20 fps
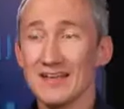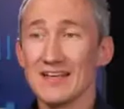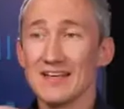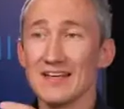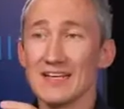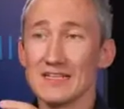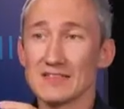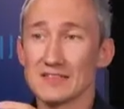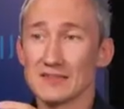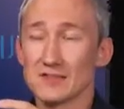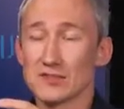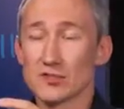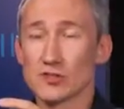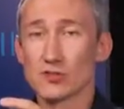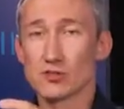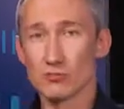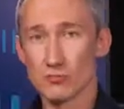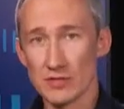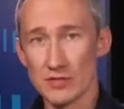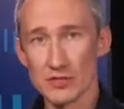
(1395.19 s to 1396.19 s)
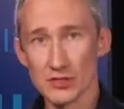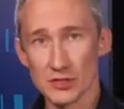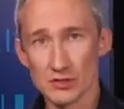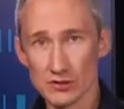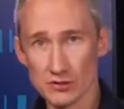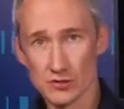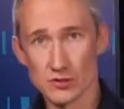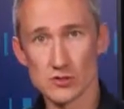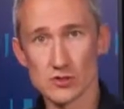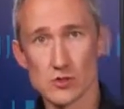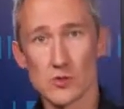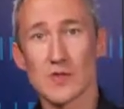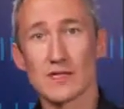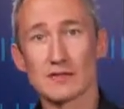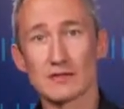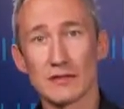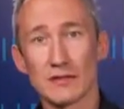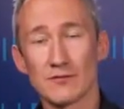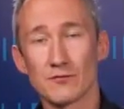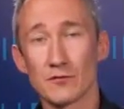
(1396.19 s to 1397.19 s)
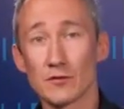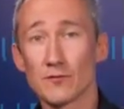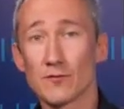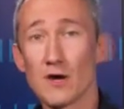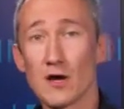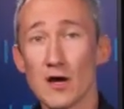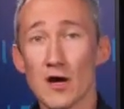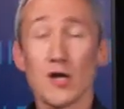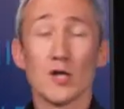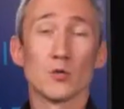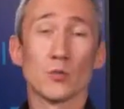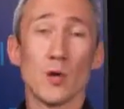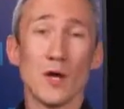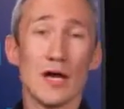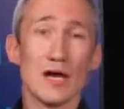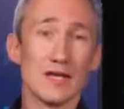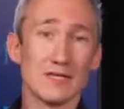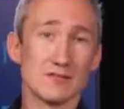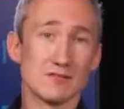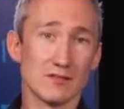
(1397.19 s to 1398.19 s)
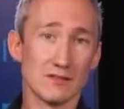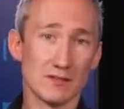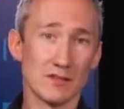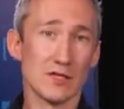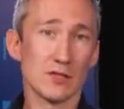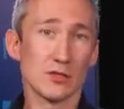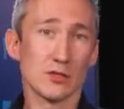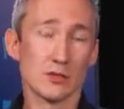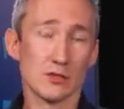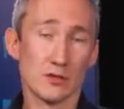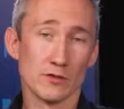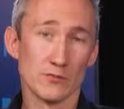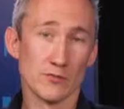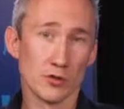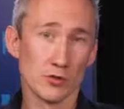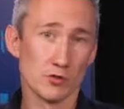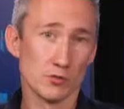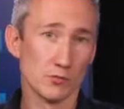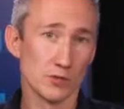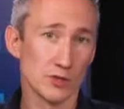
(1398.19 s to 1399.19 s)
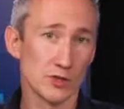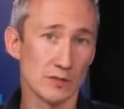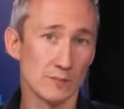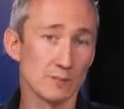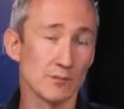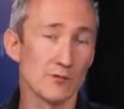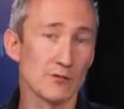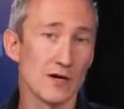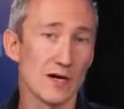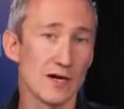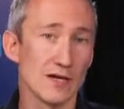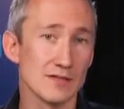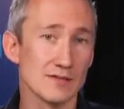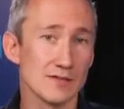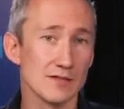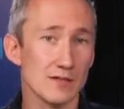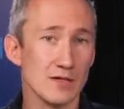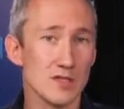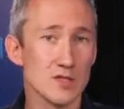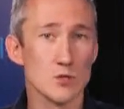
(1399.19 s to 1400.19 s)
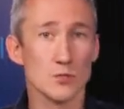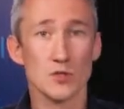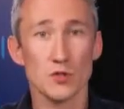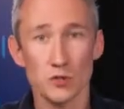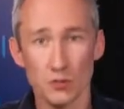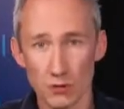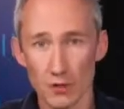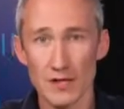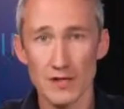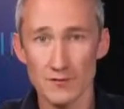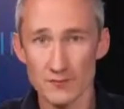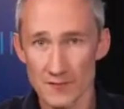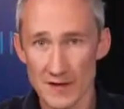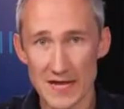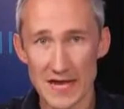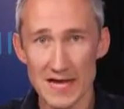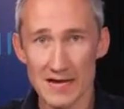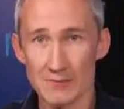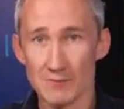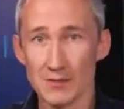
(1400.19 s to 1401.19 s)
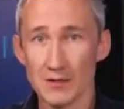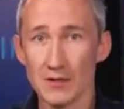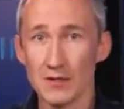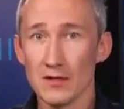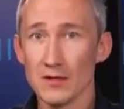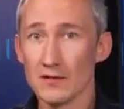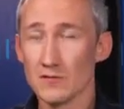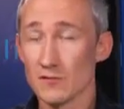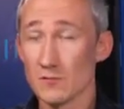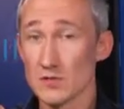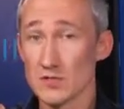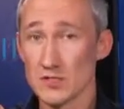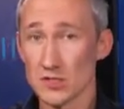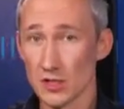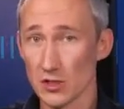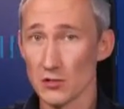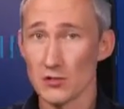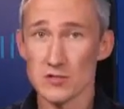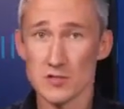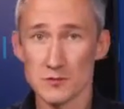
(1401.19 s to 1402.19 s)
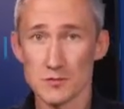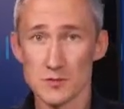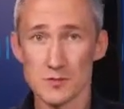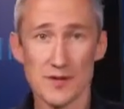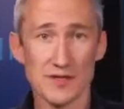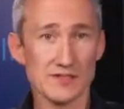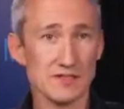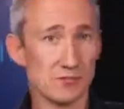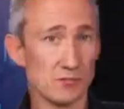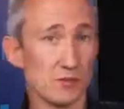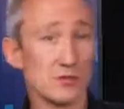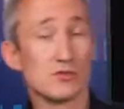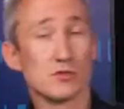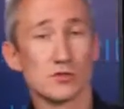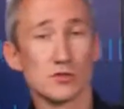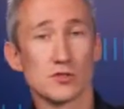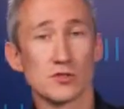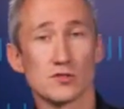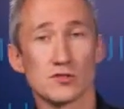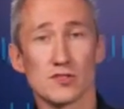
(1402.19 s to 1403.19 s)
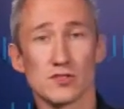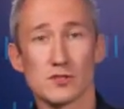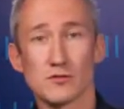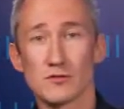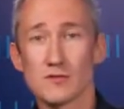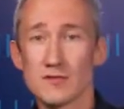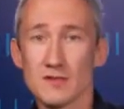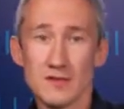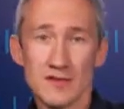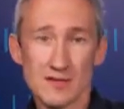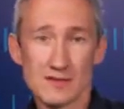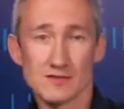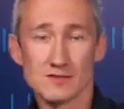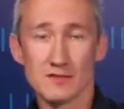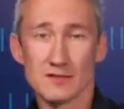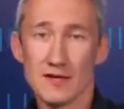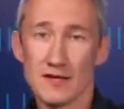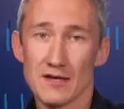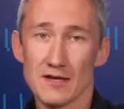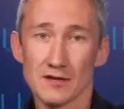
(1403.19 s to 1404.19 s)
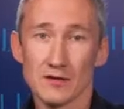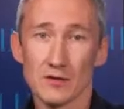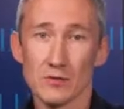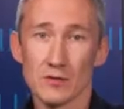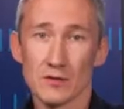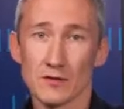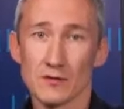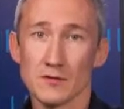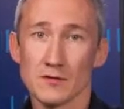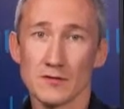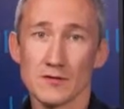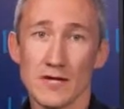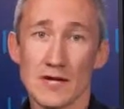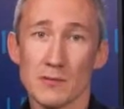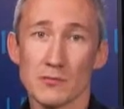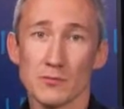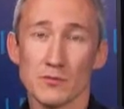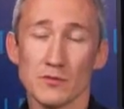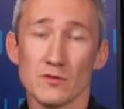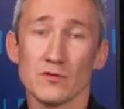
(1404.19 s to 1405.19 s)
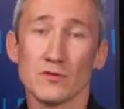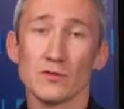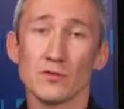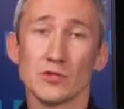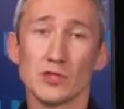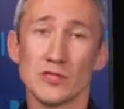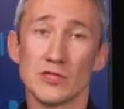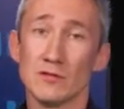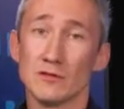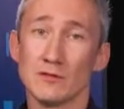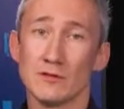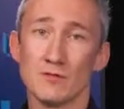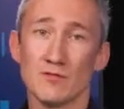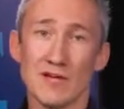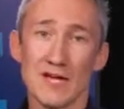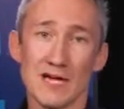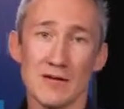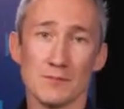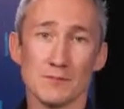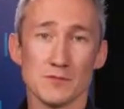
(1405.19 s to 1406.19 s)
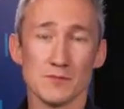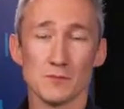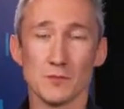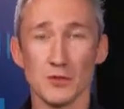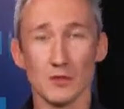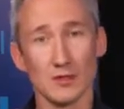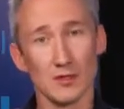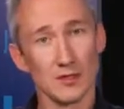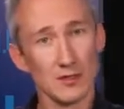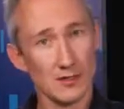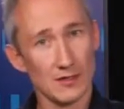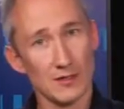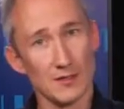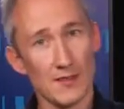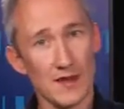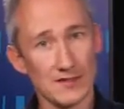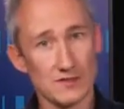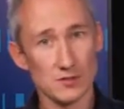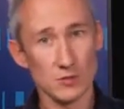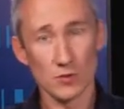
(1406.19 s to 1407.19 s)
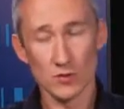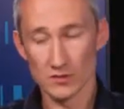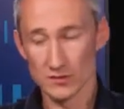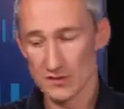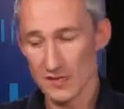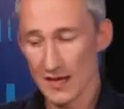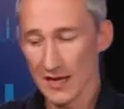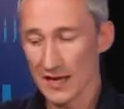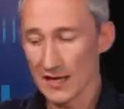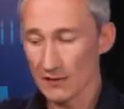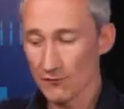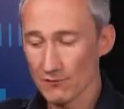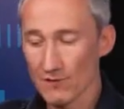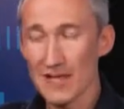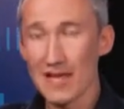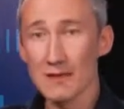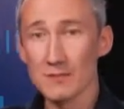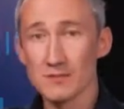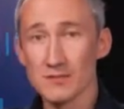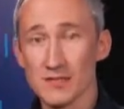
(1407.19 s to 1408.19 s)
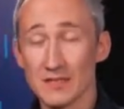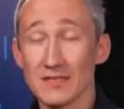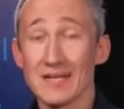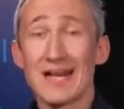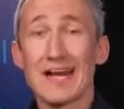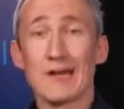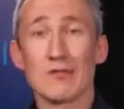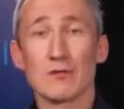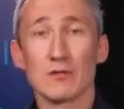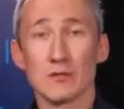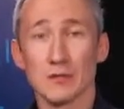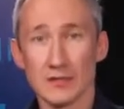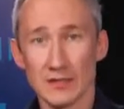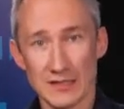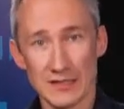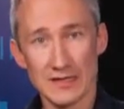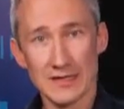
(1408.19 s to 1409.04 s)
is the stringent and strict level of hardware isolation that a virtual machine provides. So when you create a VM, from a security perspective, and we touched on security yesterday in quite a lot of depth with the new shielded VMs, but that to one side, VMs inherently,